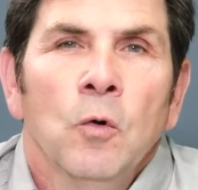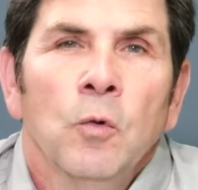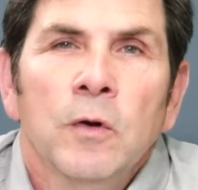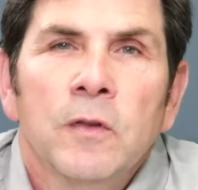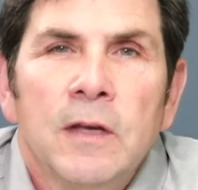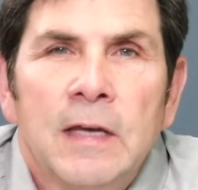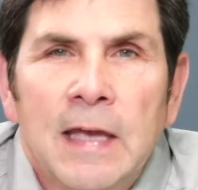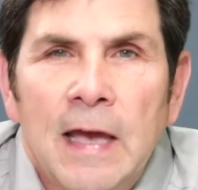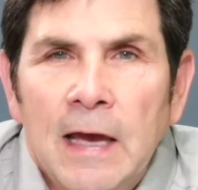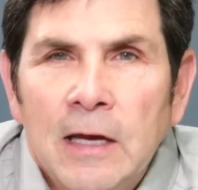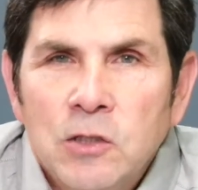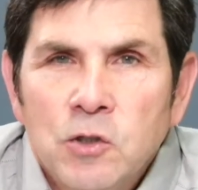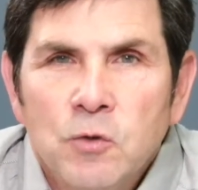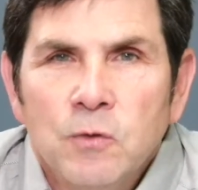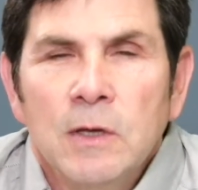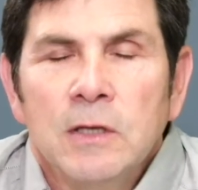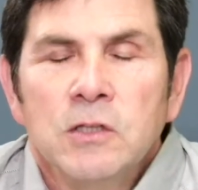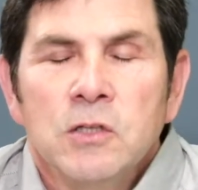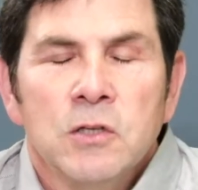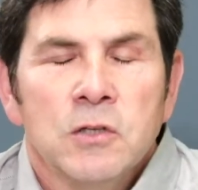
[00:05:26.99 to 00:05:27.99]
When the cash
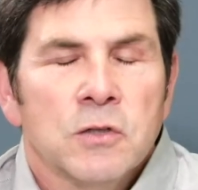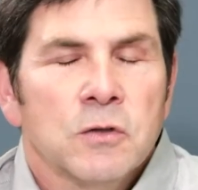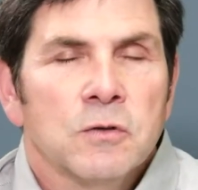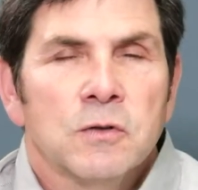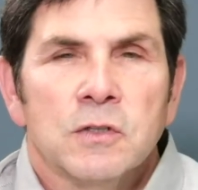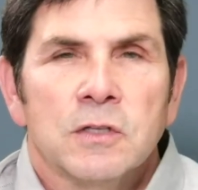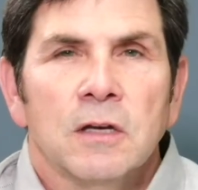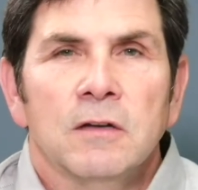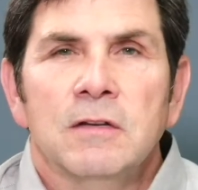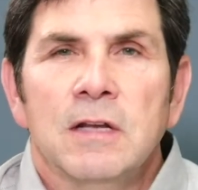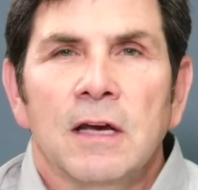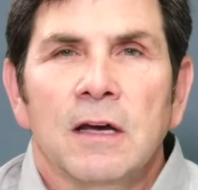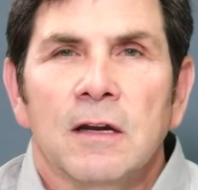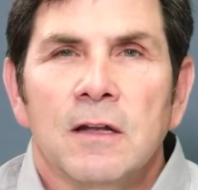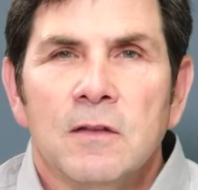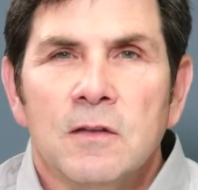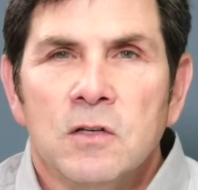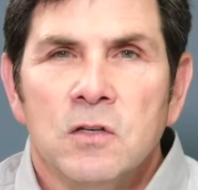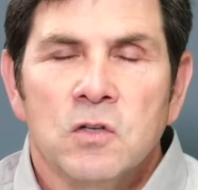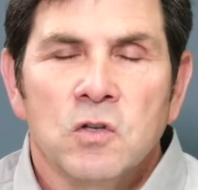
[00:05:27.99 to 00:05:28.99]
registers go down
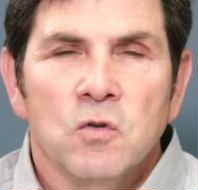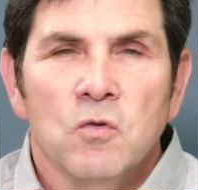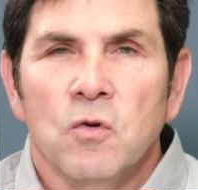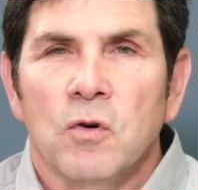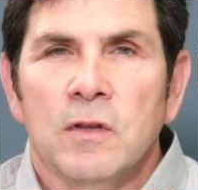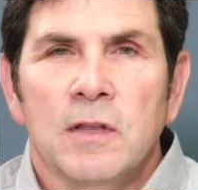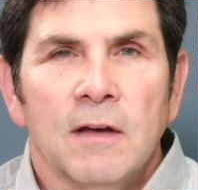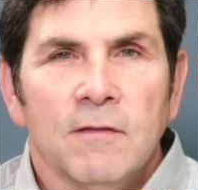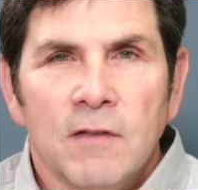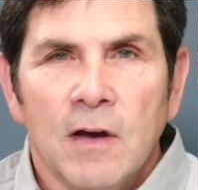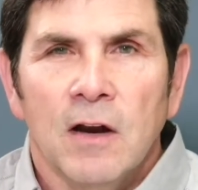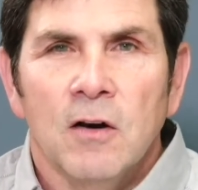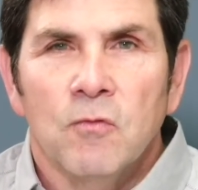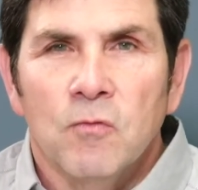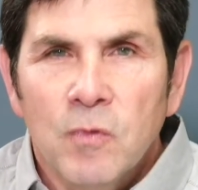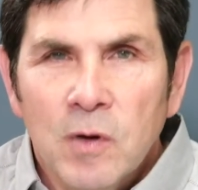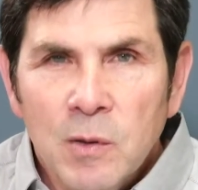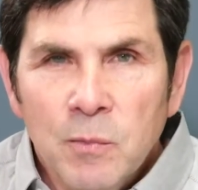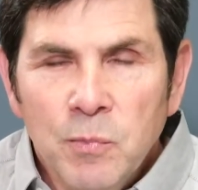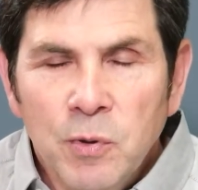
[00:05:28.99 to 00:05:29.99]
at the store and they've got a
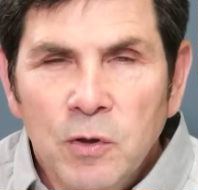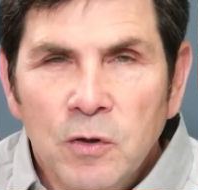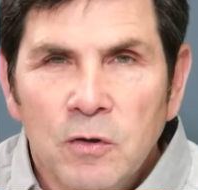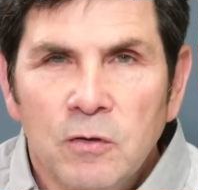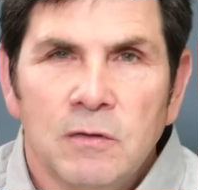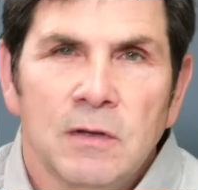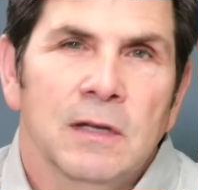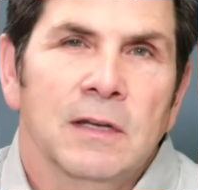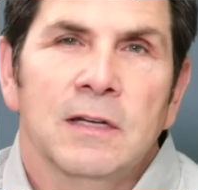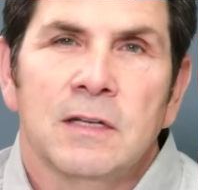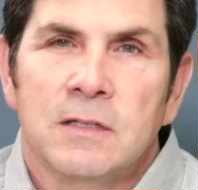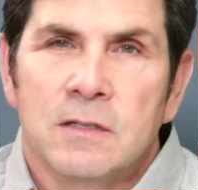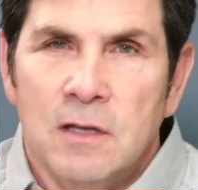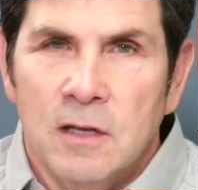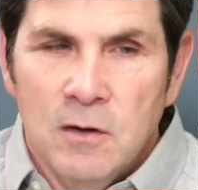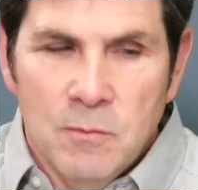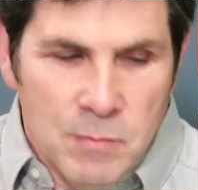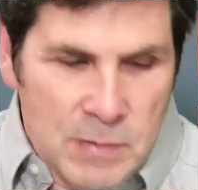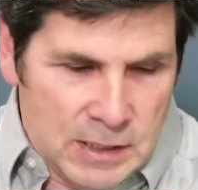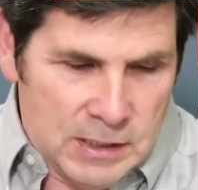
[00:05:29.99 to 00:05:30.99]
reboot and it's
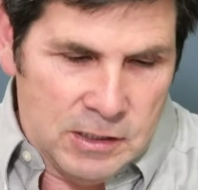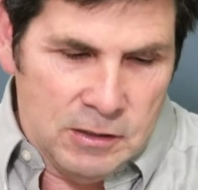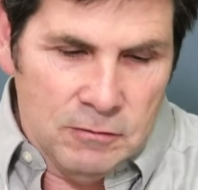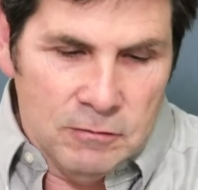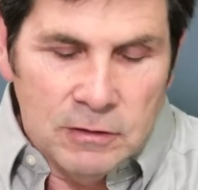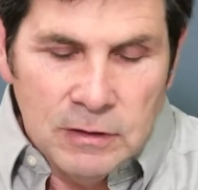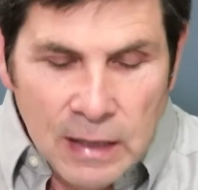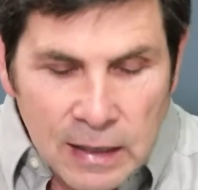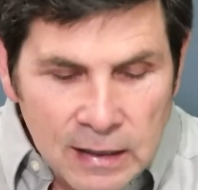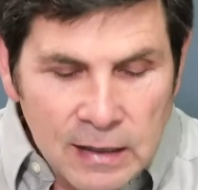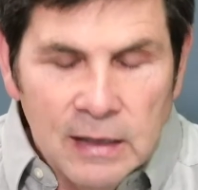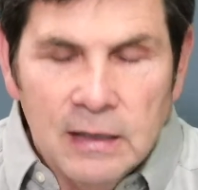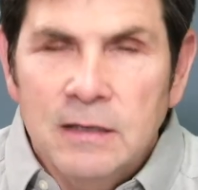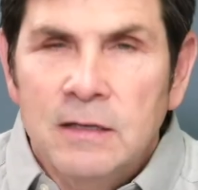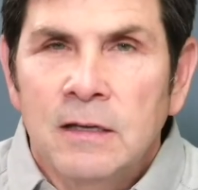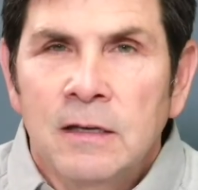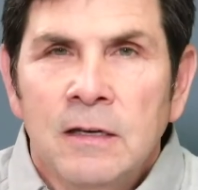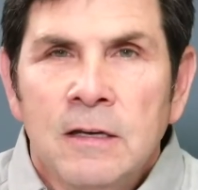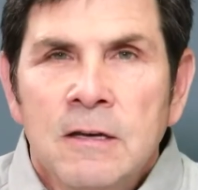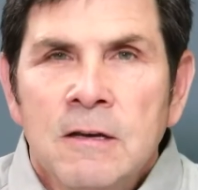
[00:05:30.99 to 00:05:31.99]
going to make you
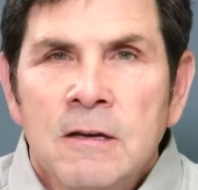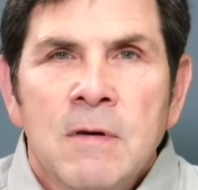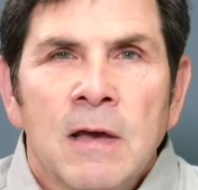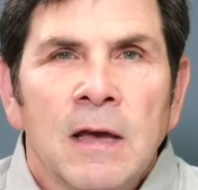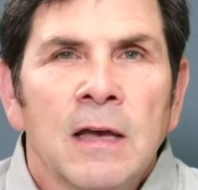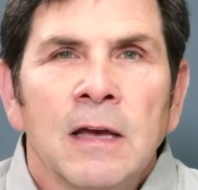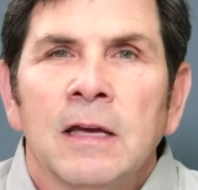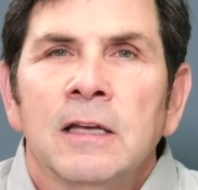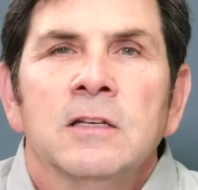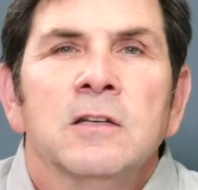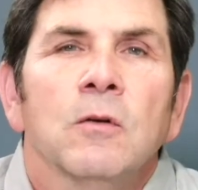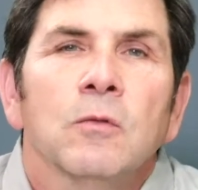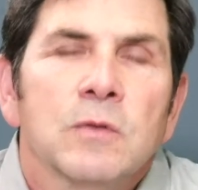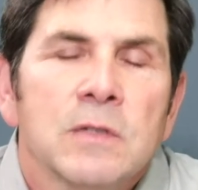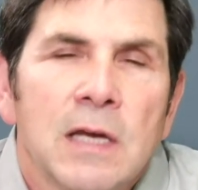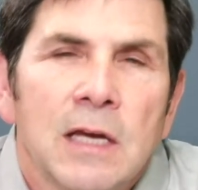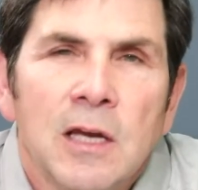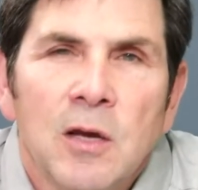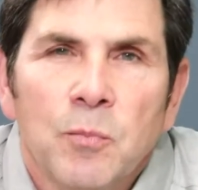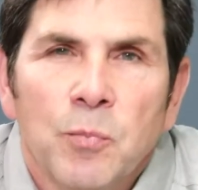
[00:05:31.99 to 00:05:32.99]
late, hey,
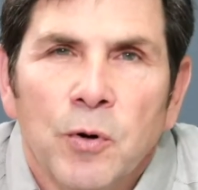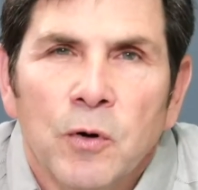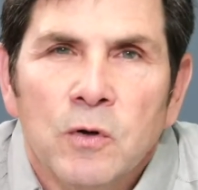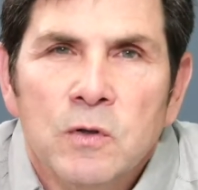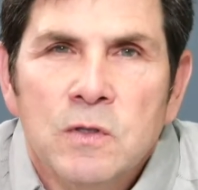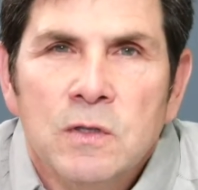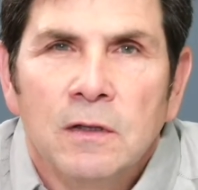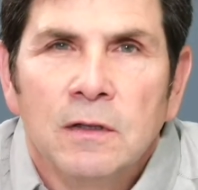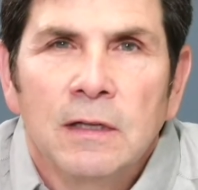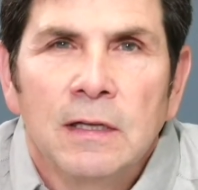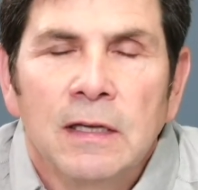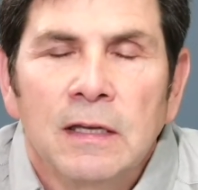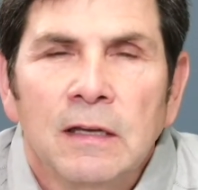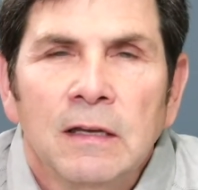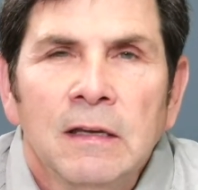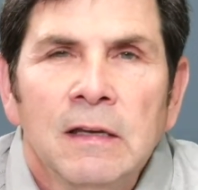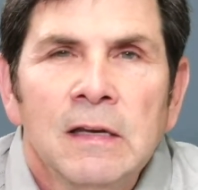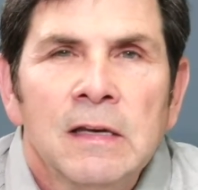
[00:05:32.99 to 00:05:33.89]
don't take it personally.